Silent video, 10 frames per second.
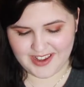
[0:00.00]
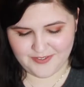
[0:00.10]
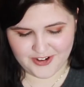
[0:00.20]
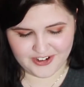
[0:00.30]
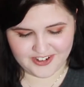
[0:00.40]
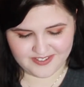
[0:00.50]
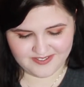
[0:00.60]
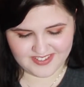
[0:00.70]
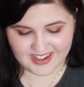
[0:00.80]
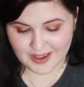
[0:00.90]
if you're
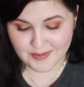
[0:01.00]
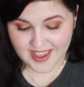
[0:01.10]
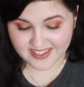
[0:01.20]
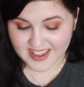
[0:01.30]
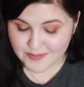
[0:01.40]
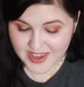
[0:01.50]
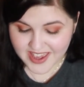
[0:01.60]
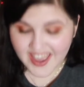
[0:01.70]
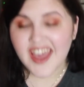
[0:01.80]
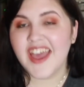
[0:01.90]
type A like
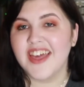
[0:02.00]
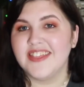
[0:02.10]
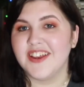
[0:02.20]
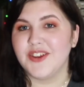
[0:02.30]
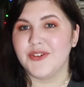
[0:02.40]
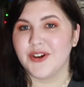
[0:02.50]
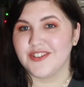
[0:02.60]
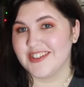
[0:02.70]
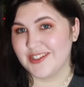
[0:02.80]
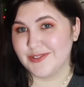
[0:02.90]
me, then you know
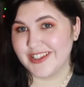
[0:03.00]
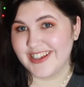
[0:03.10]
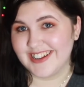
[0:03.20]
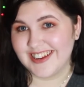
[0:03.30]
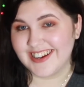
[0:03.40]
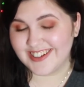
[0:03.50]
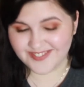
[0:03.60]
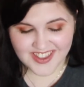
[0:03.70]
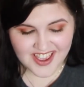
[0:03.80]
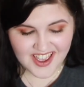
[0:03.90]
that that's really exciting.
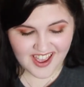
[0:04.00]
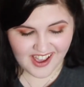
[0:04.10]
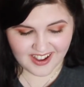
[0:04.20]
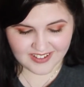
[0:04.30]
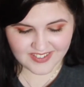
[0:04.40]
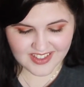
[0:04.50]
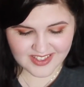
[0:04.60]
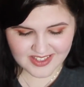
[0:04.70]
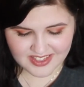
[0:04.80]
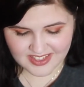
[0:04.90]

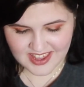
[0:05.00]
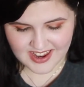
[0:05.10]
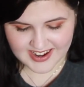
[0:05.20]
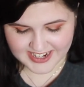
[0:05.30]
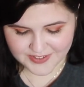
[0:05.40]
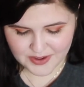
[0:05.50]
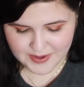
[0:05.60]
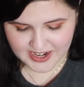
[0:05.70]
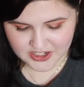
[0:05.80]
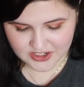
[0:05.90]
The next few
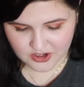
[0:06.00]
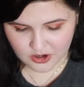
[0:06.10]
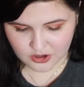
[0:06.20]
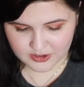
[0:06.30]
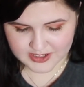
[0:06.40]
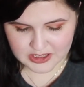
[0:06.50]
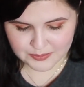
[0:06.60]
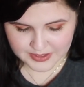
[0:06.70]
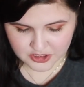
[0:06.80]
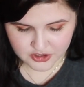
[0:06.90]
pages are spend